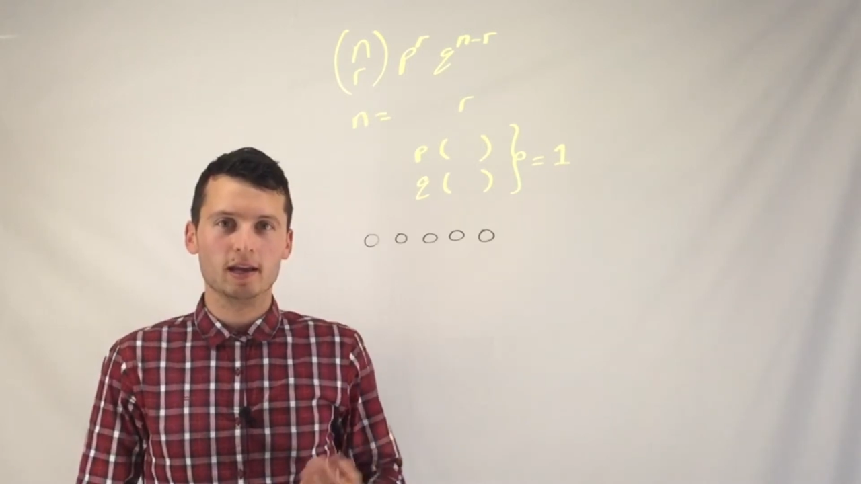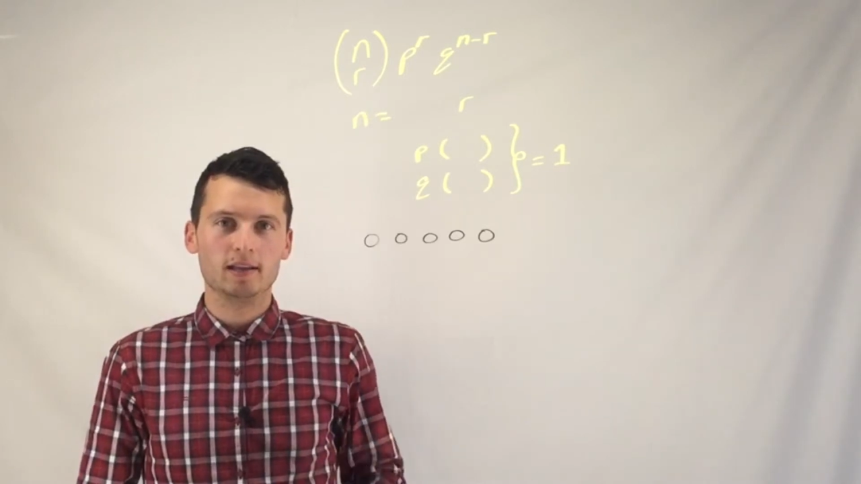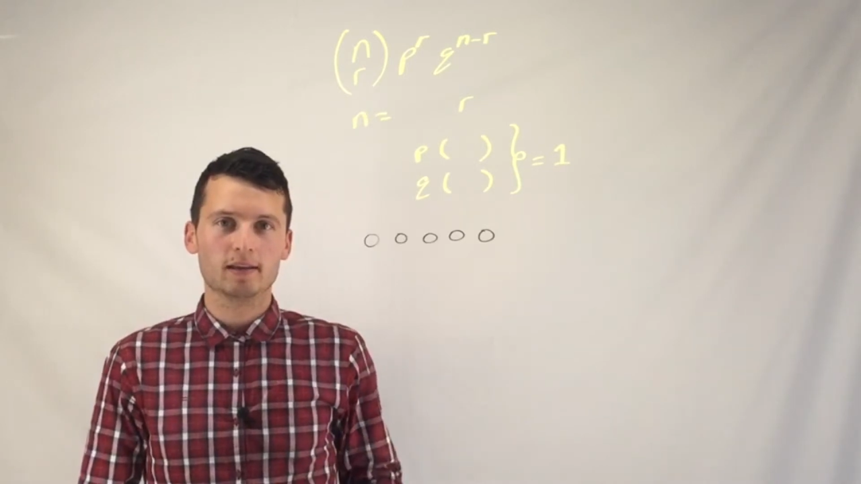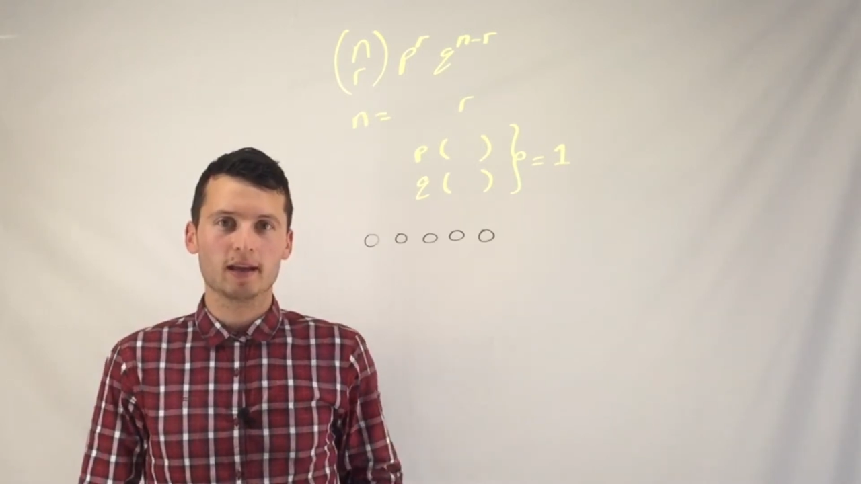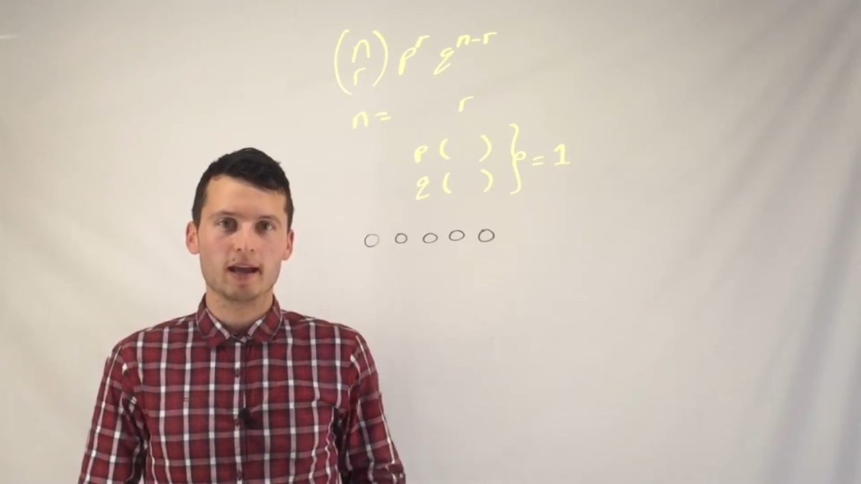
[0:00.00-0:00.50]

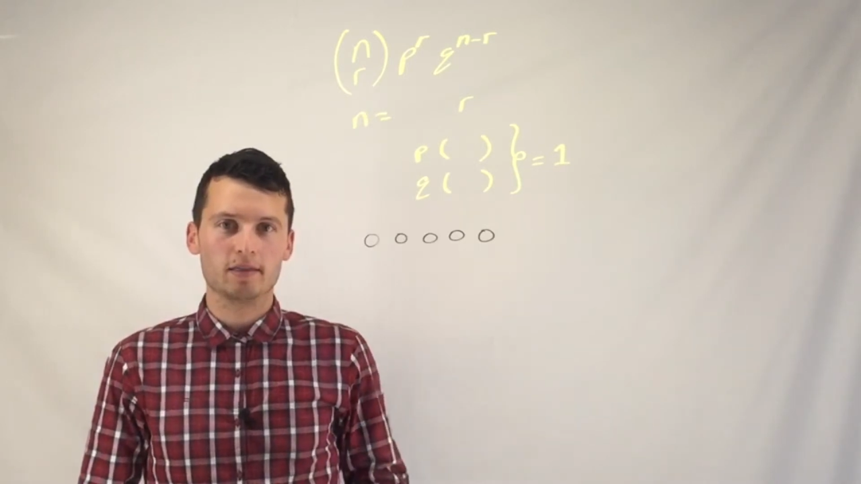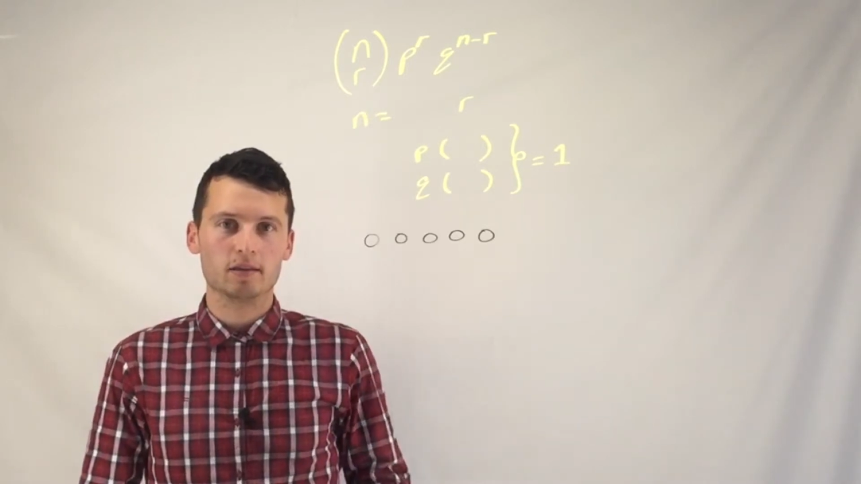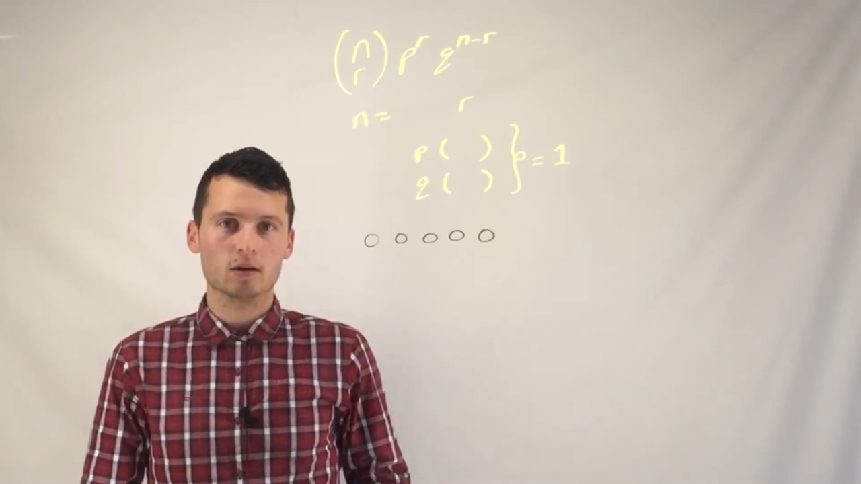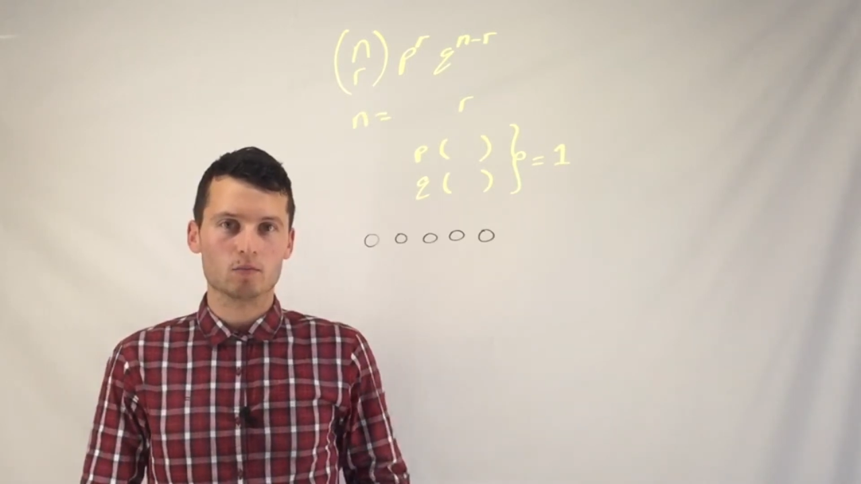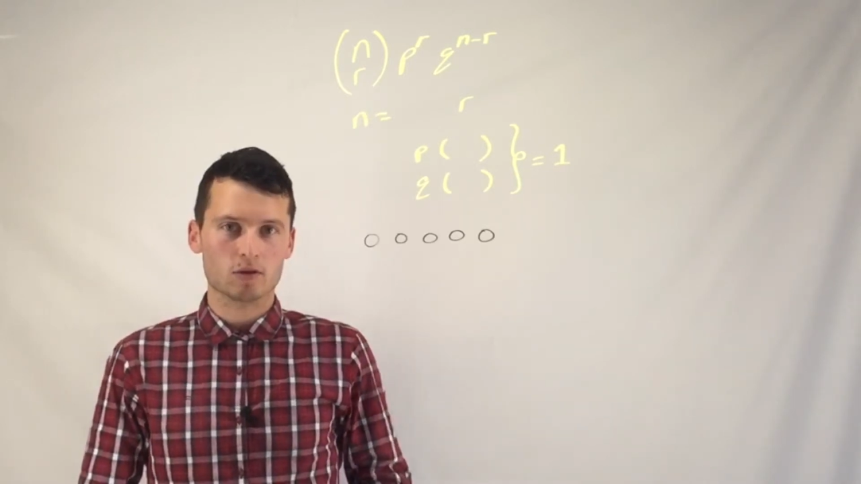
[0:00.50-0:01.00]
indicate the
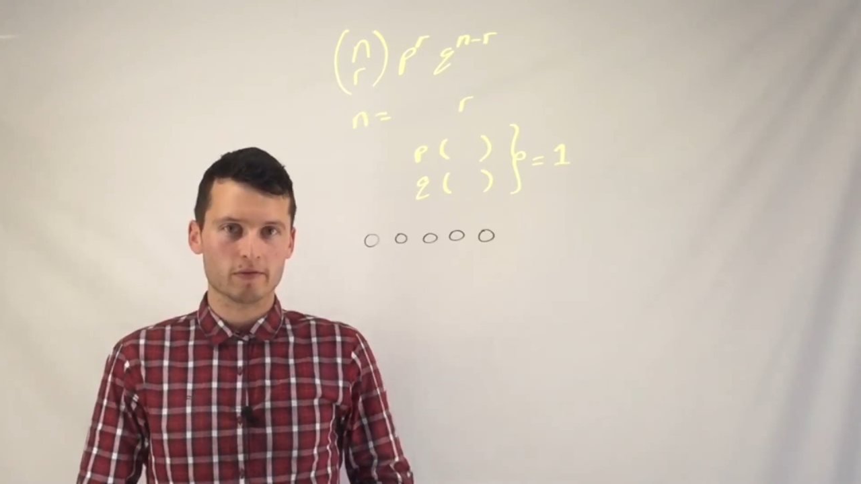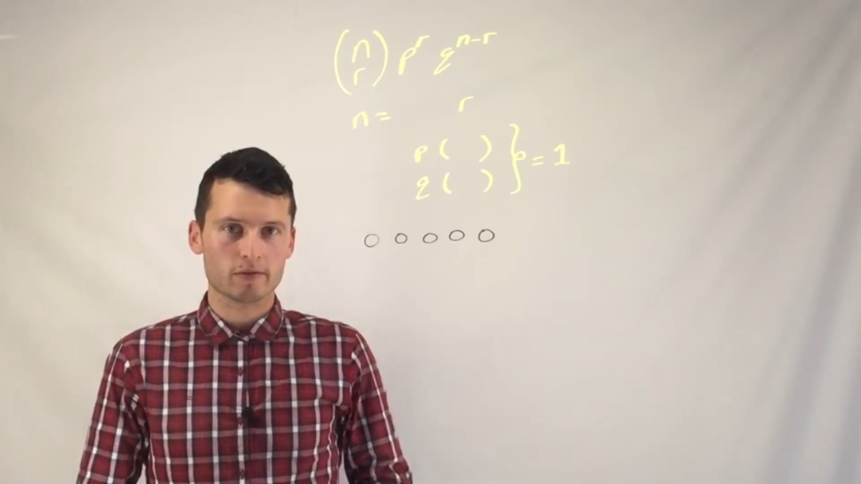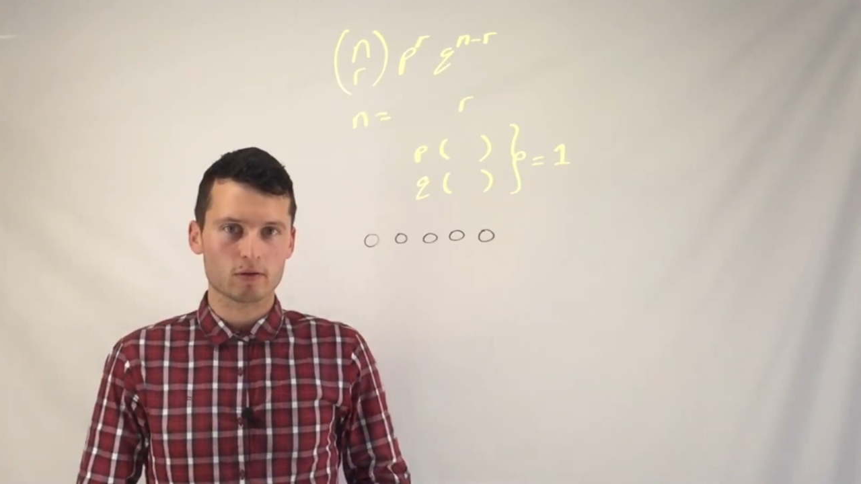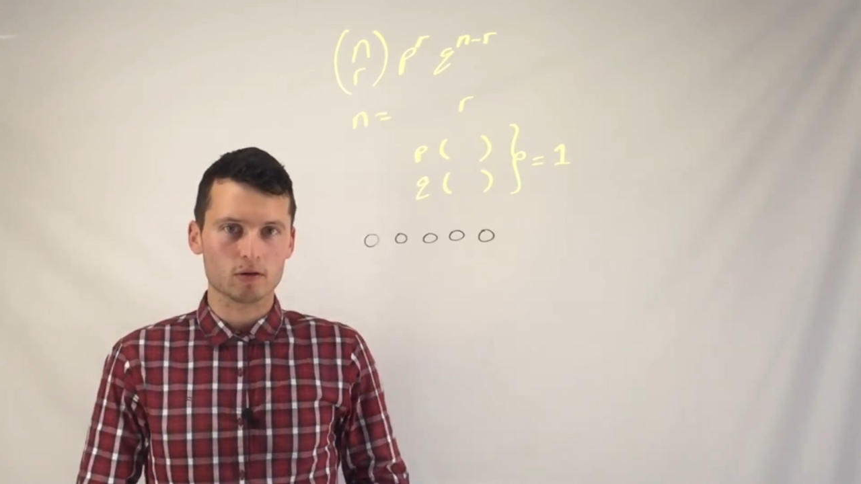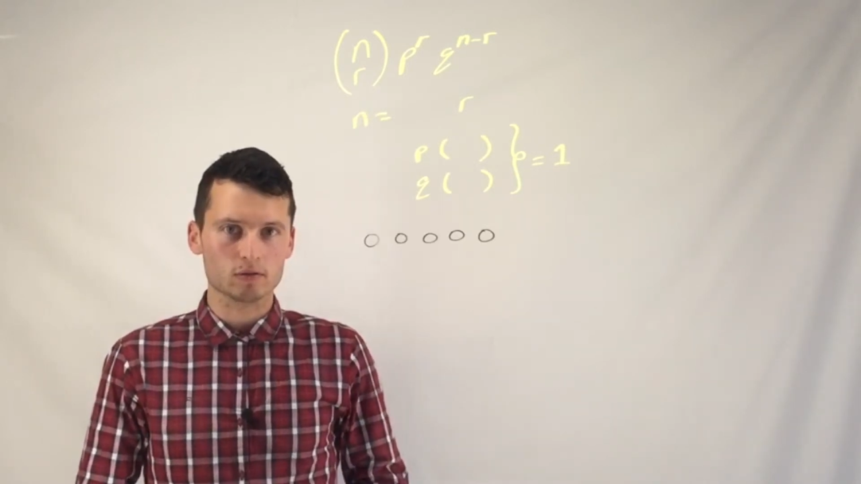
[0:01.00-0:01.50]
number of
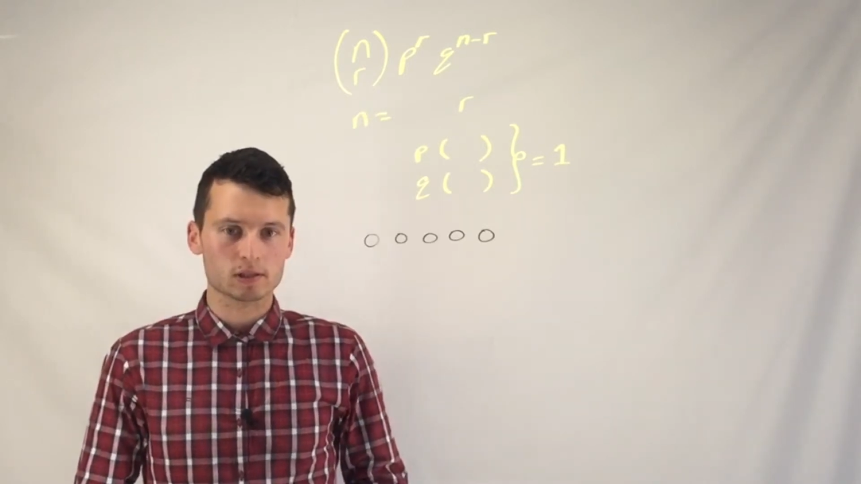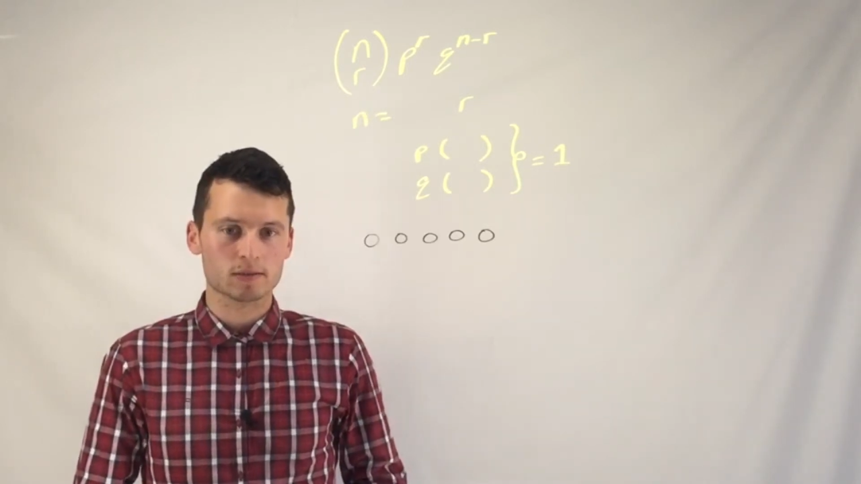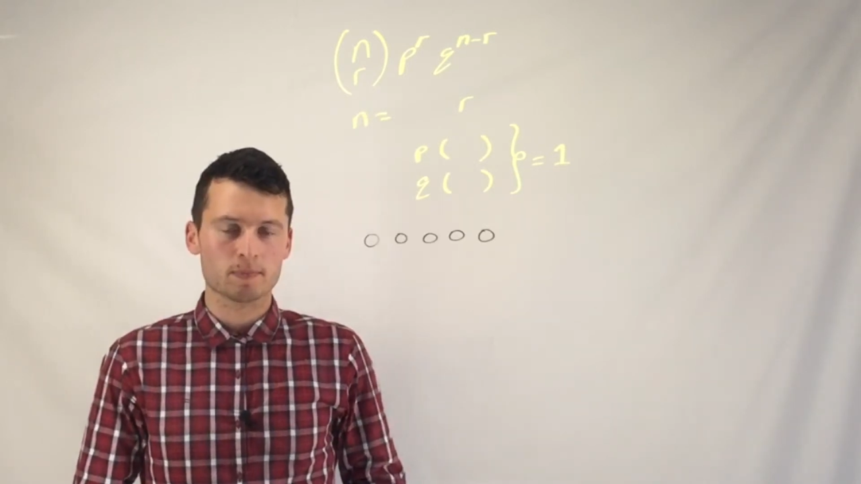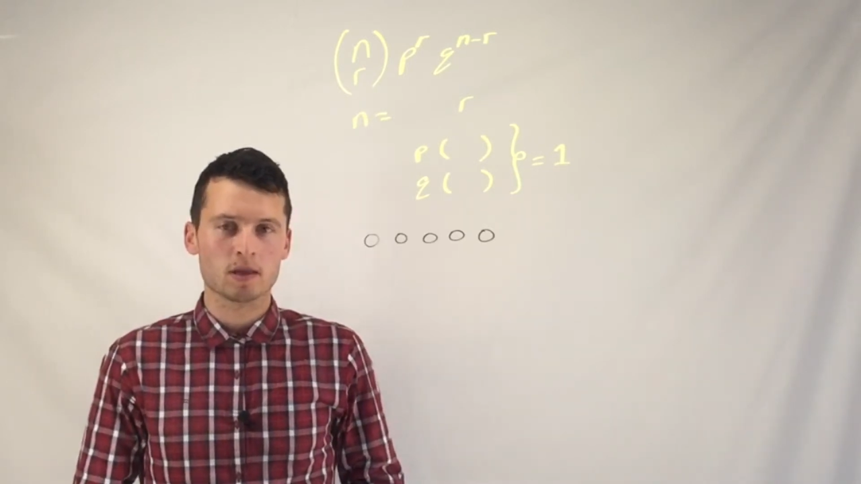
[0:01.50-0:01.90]
throws.